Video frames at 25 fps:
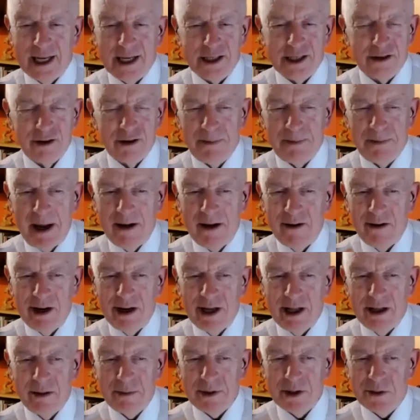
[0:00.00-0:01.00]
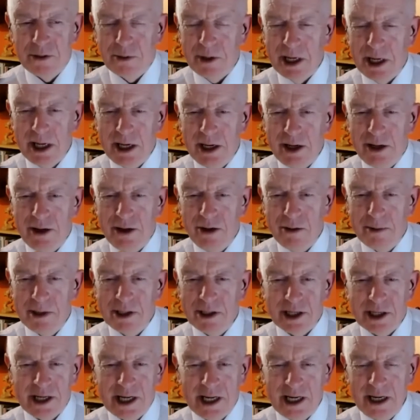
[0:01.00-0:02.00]
there a parallel between
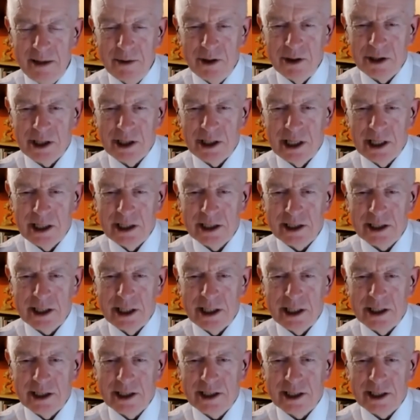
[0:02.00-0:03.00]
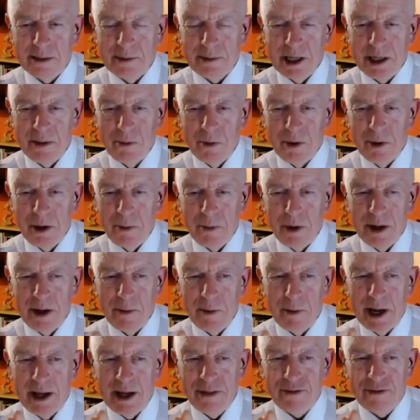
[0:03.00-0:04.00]
humans and animals in that sense? I mean, we
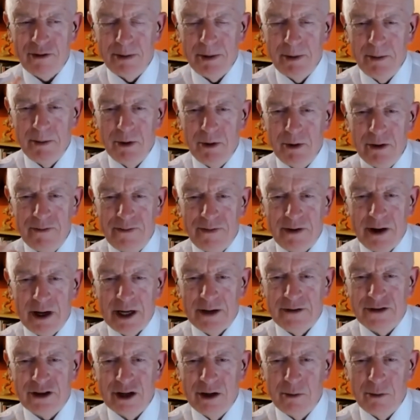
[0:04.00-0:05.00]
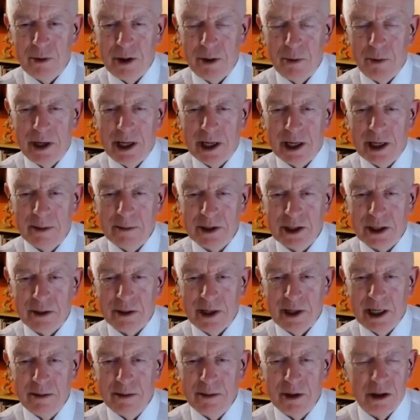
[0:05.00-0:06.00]
anthropomorphize, don't we, when it comes to
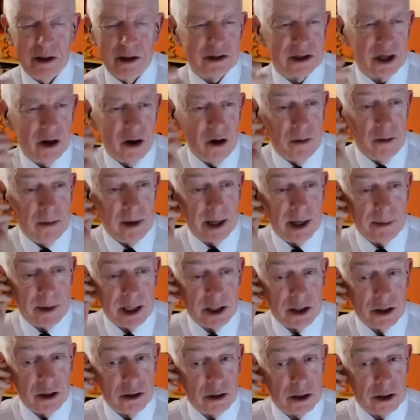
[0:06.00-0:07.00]
animals? Oh, my dog's